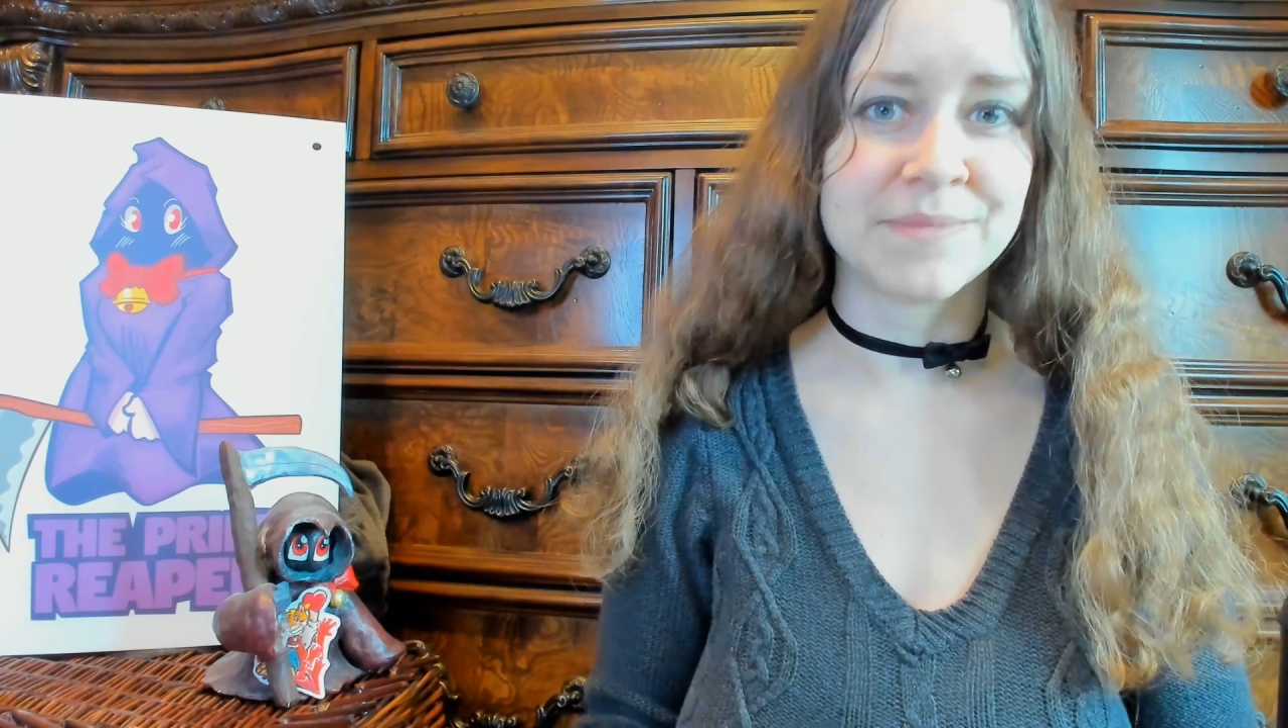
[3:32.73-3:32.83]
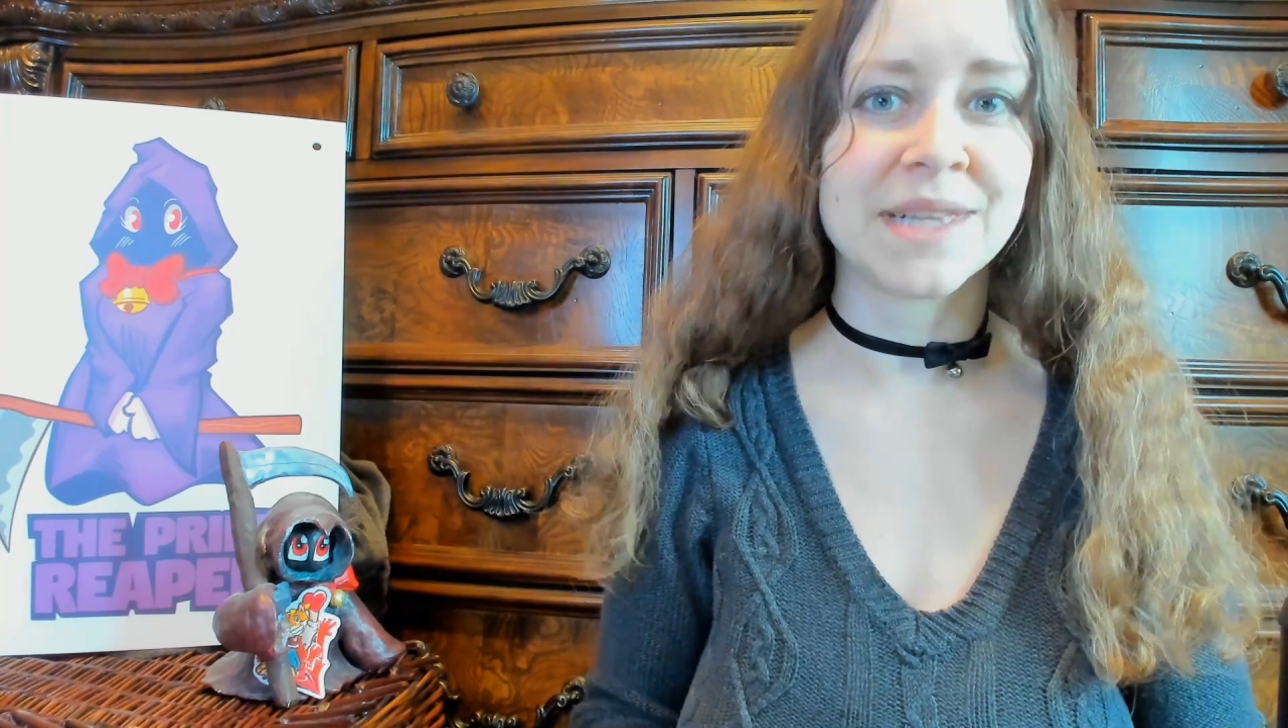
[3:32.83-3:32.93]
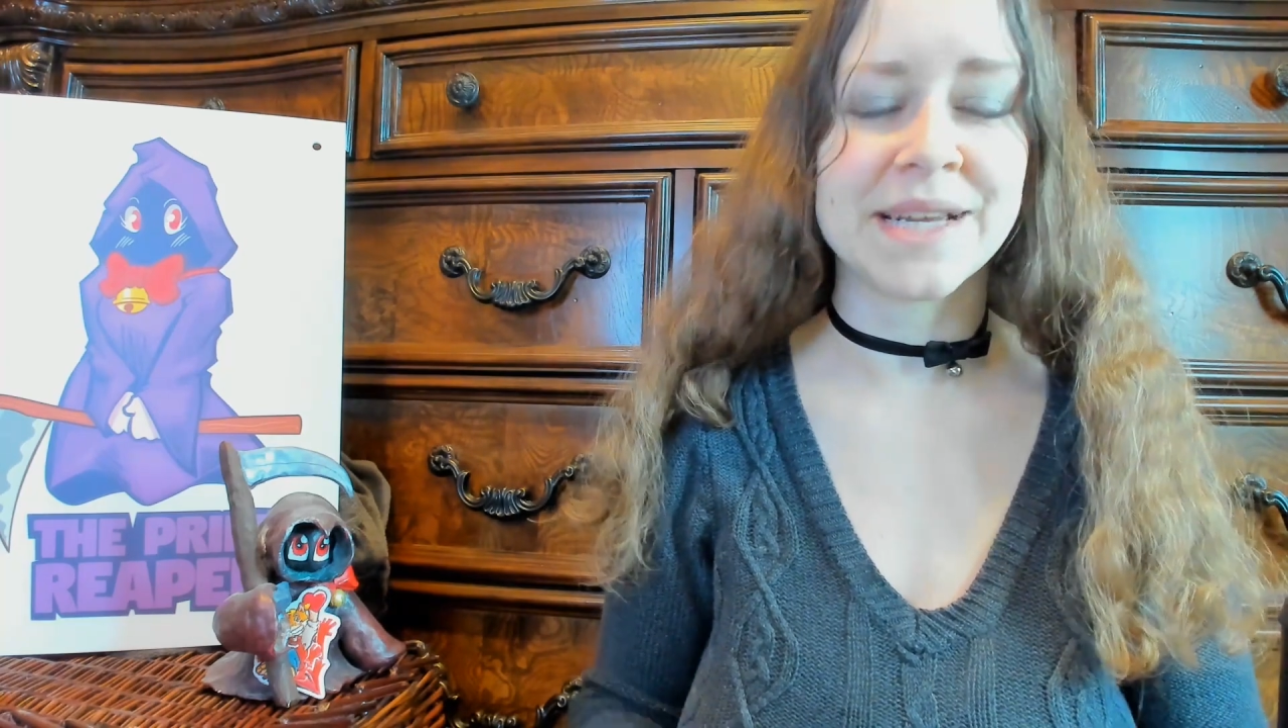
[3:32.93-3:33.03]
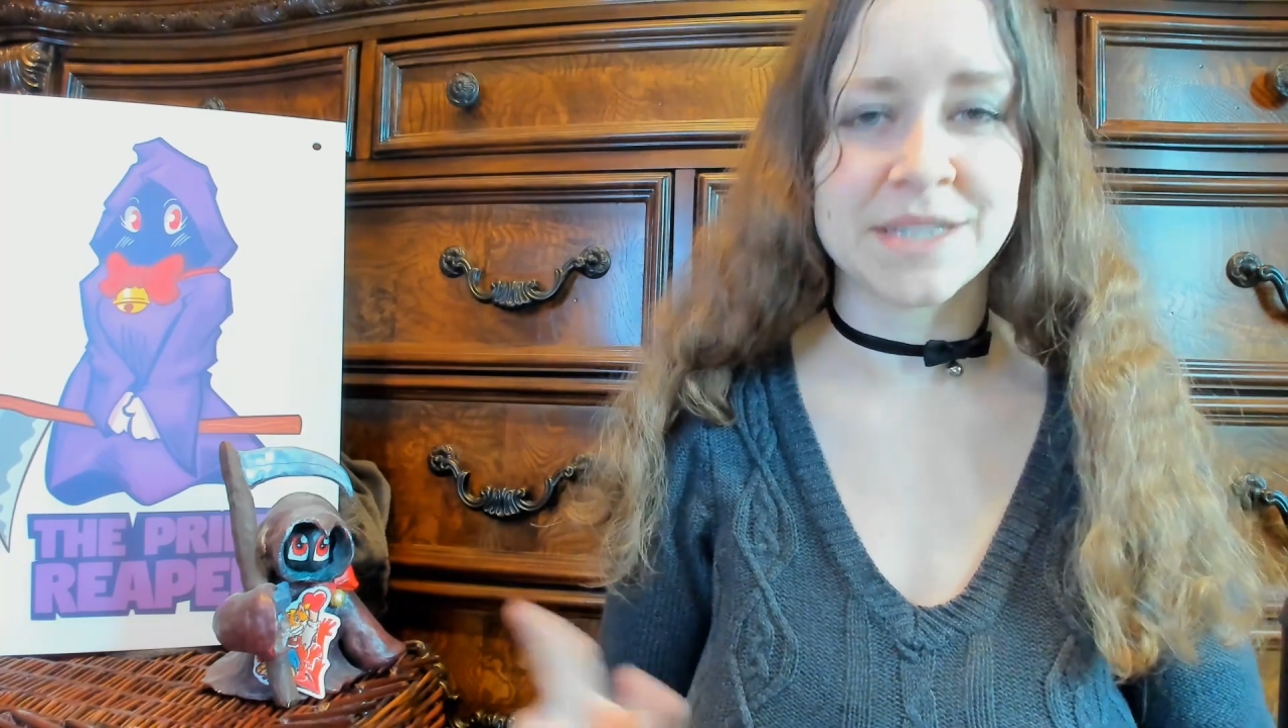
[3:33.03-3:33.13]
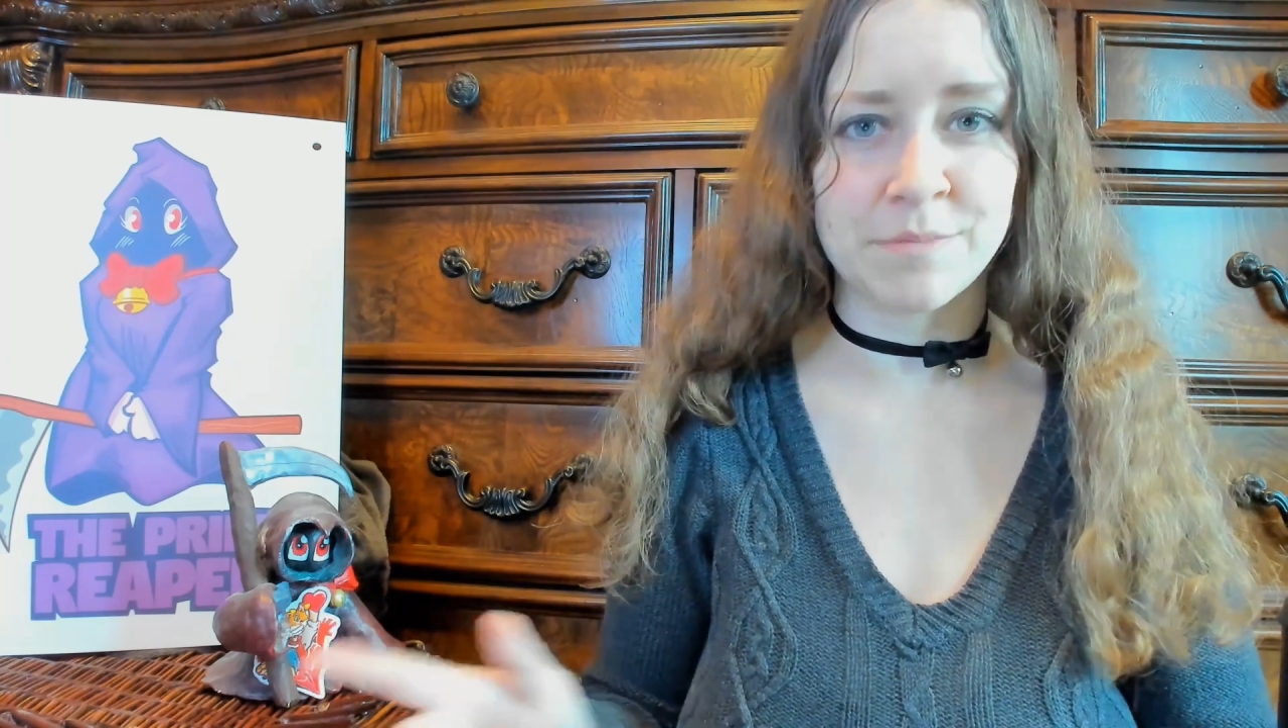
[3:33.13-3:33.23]

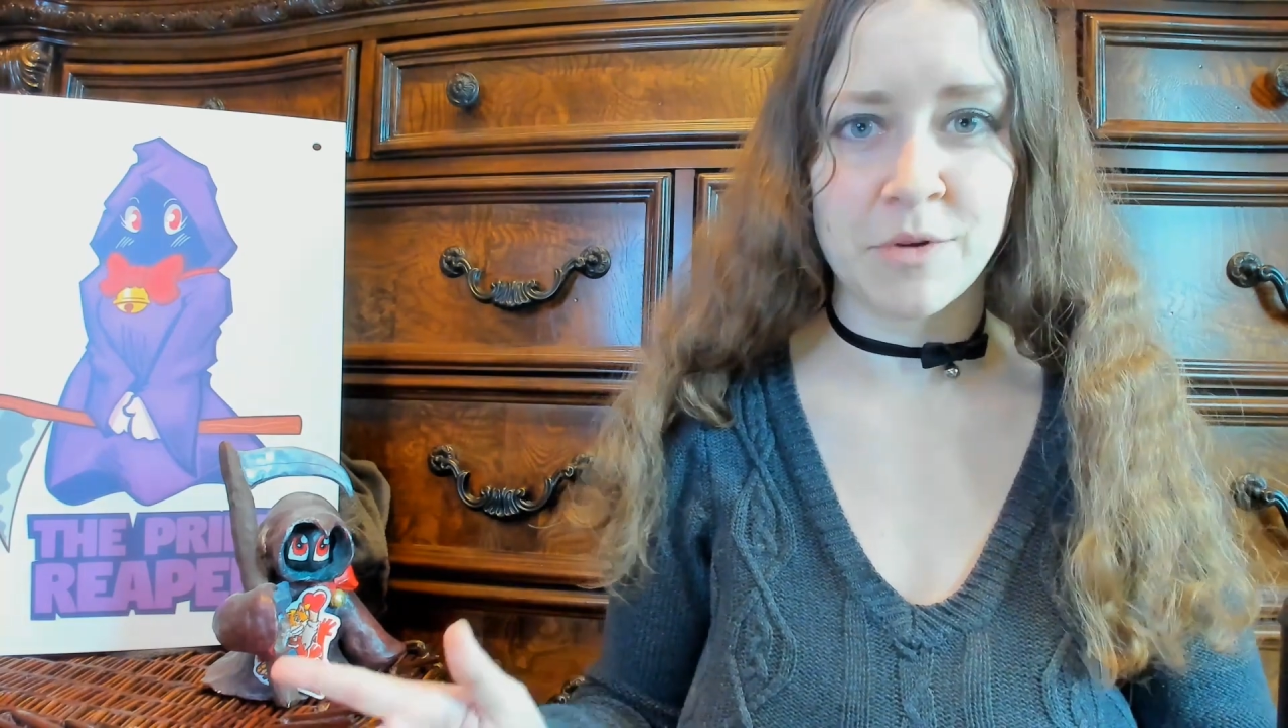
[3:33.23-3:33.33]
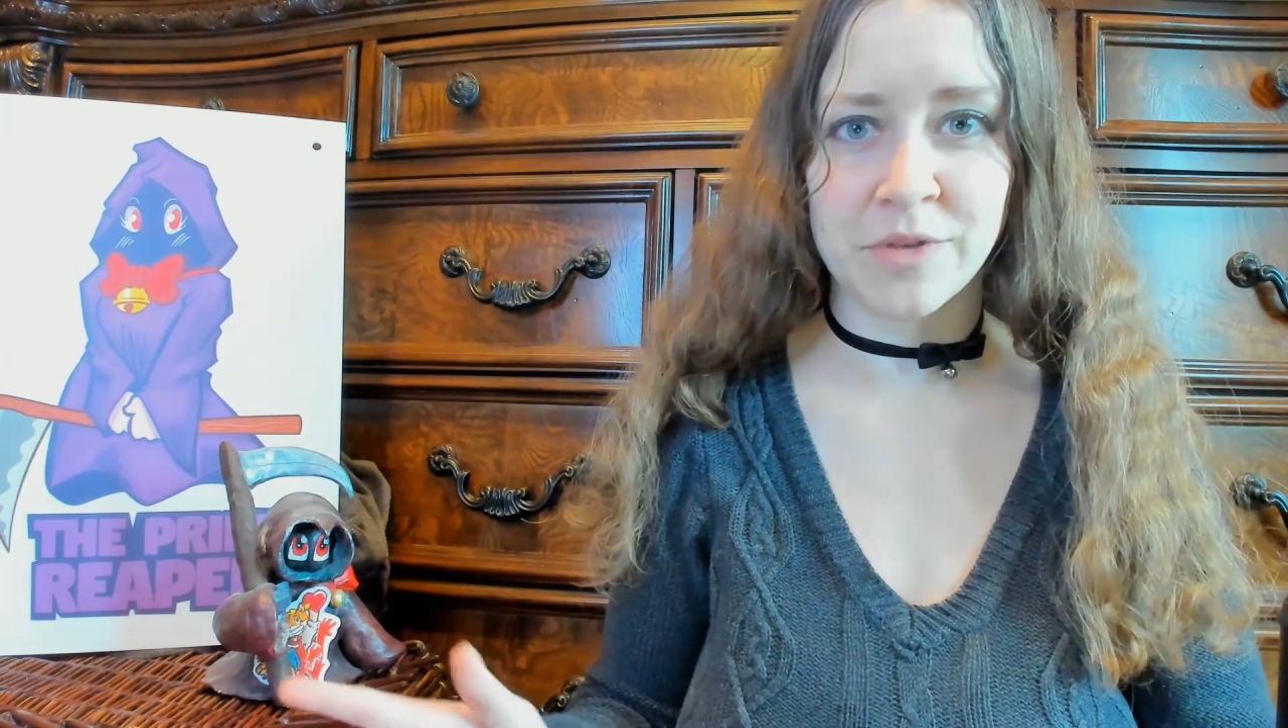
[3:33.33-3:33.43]
Let's move